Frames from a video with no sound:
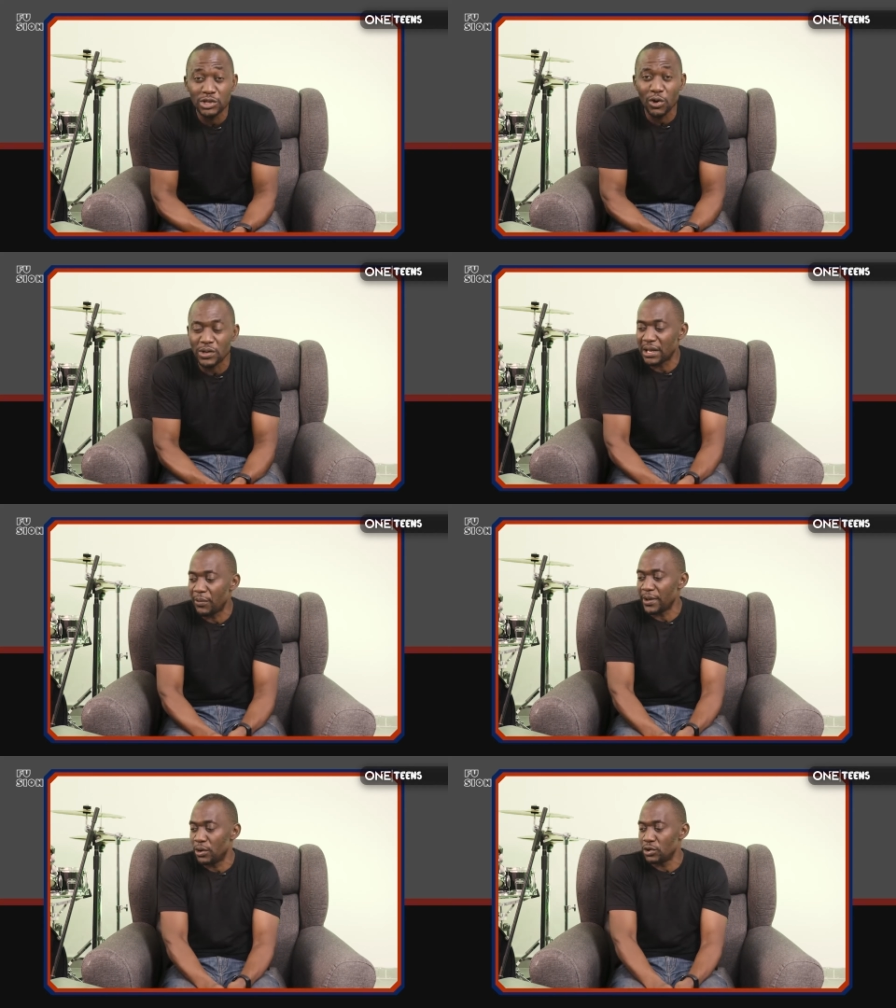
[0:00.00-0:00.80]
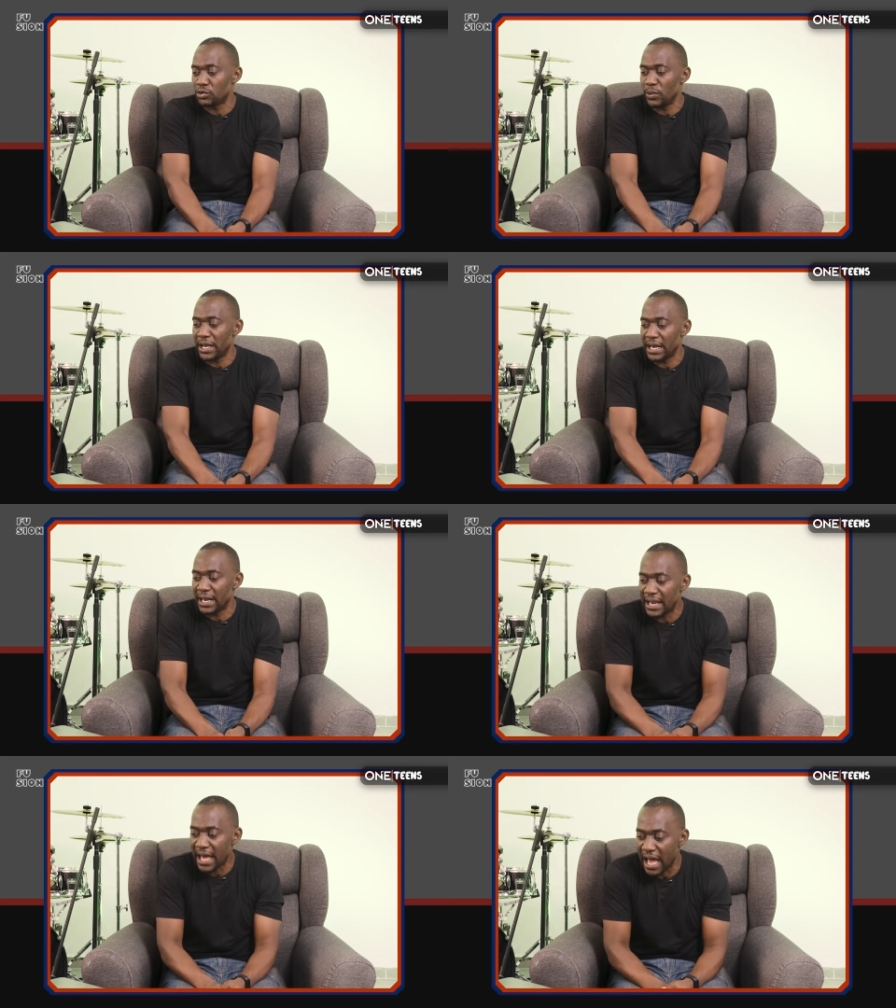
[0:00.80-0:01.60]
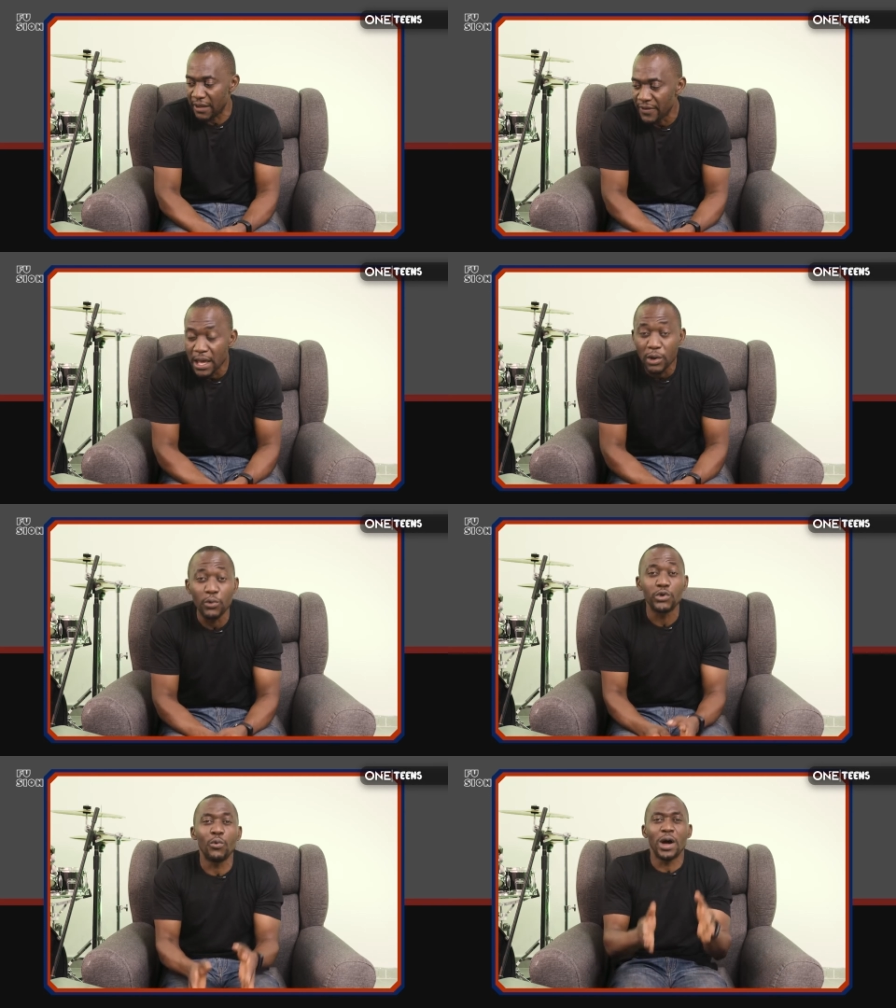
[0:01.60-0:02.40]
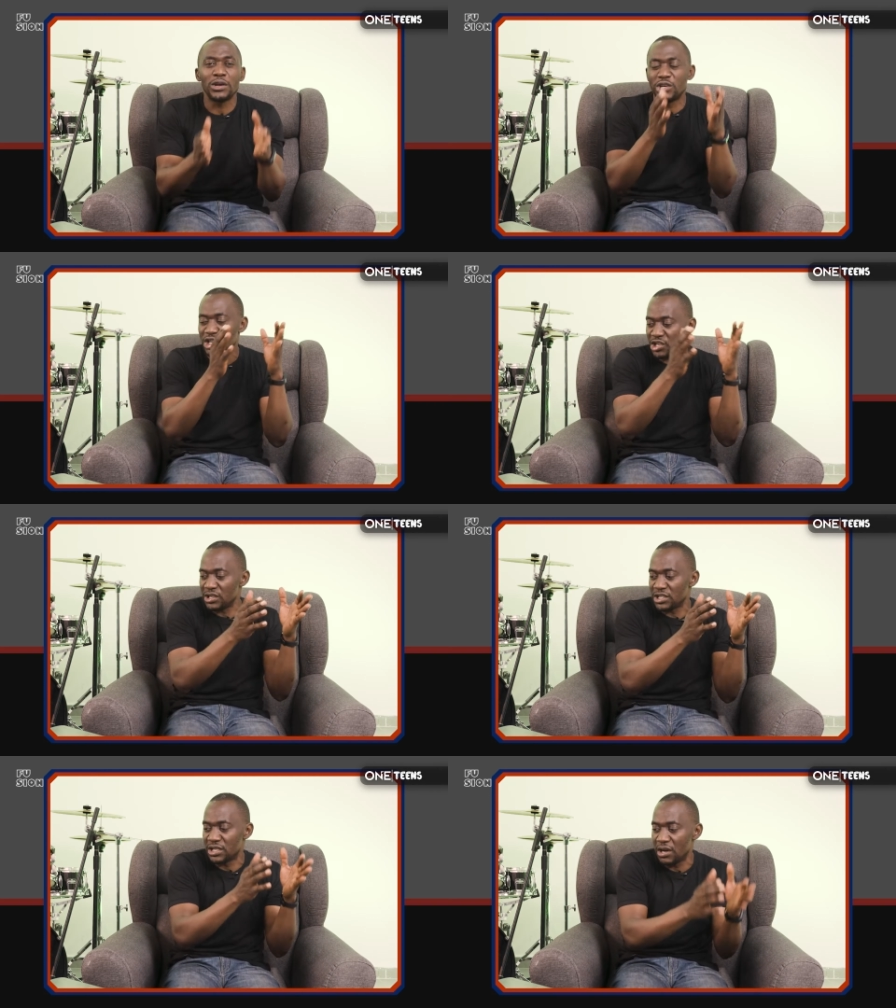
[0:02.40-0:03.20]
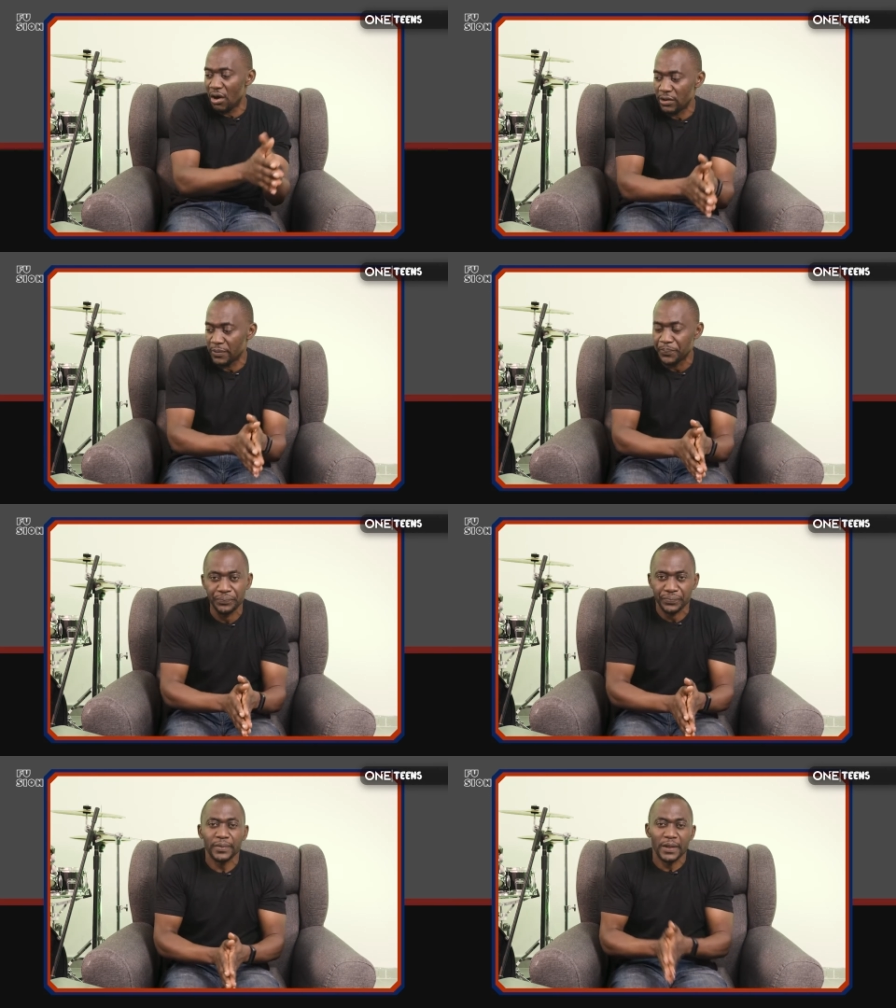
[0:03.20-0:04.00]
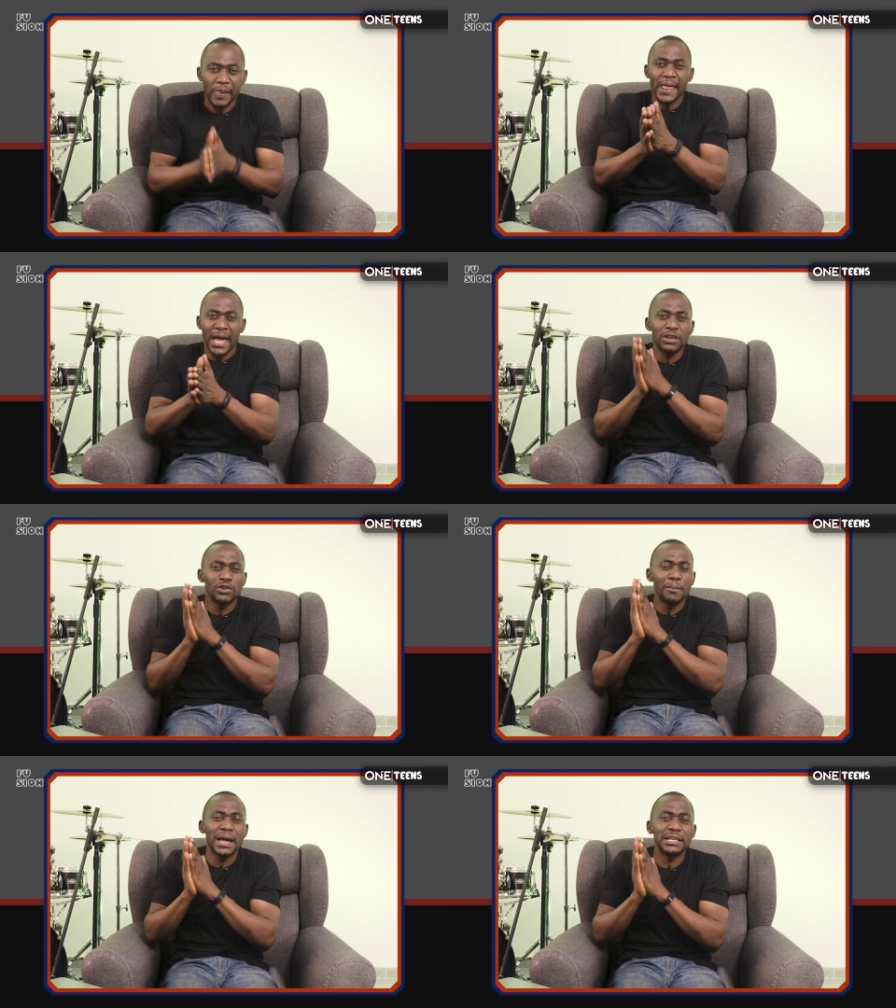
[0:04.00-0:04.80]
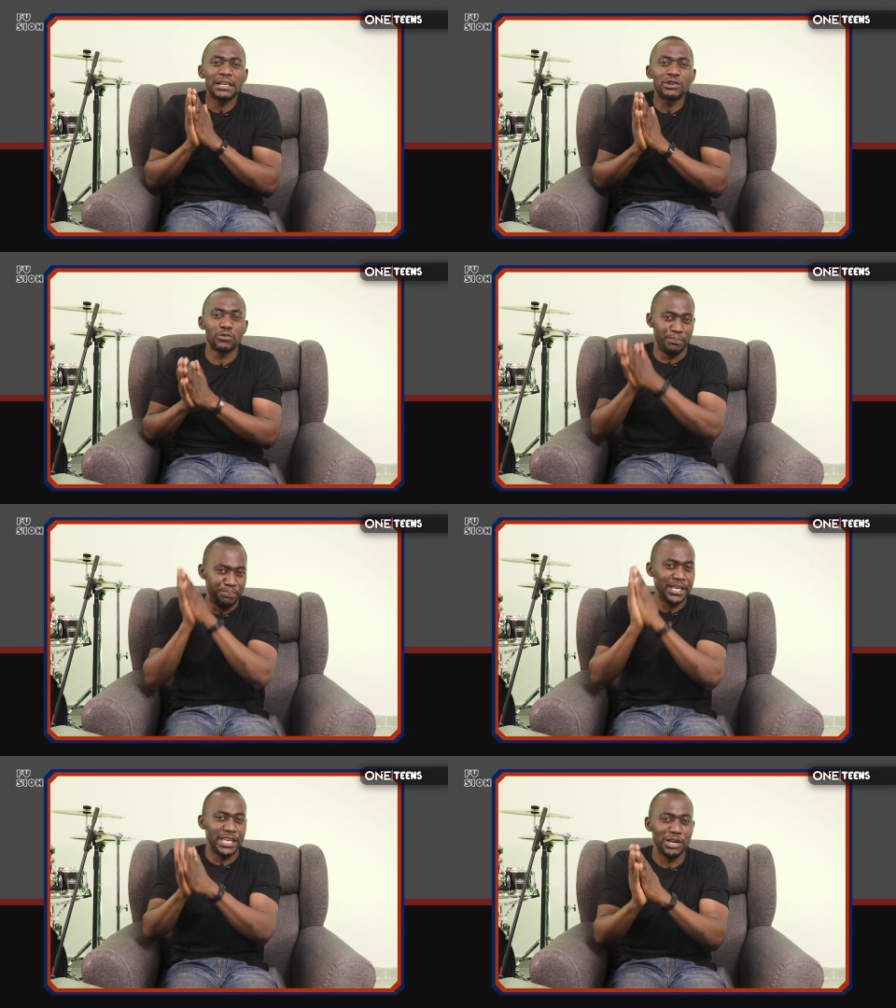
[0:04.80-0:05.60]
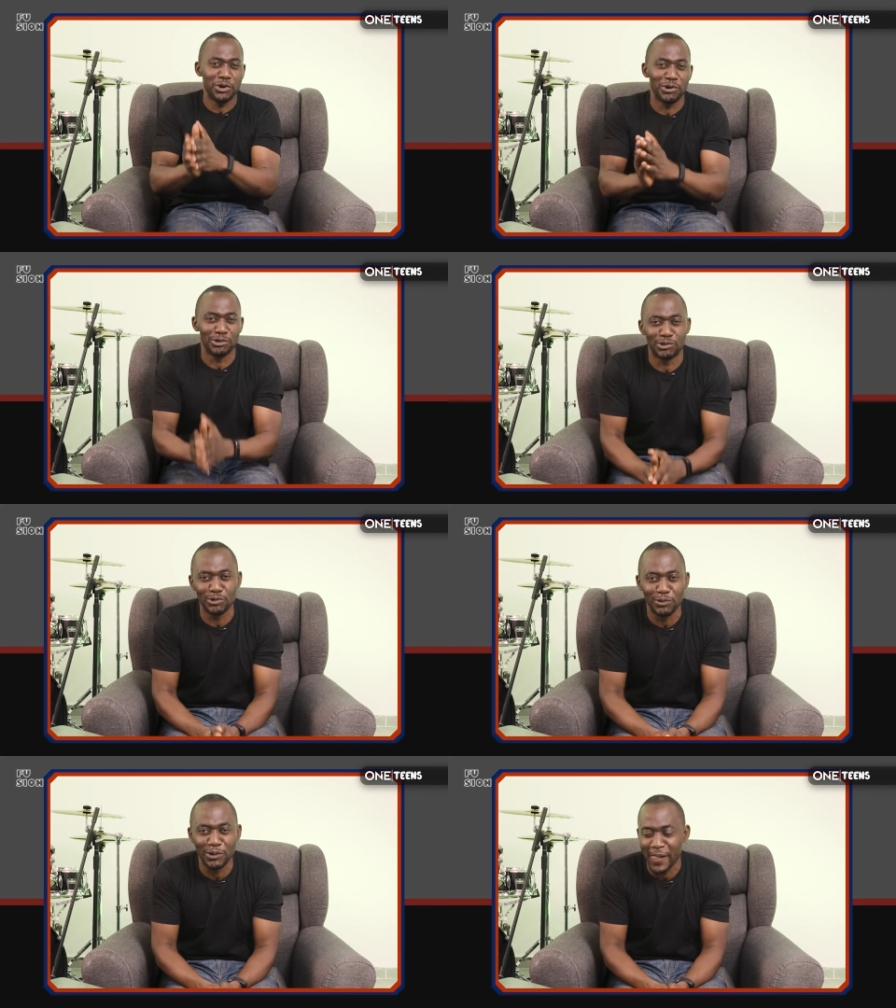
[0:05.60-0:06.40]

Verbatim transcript: thoughts that we go through in life. You, want to trust God, and your mind is telling you, be in control.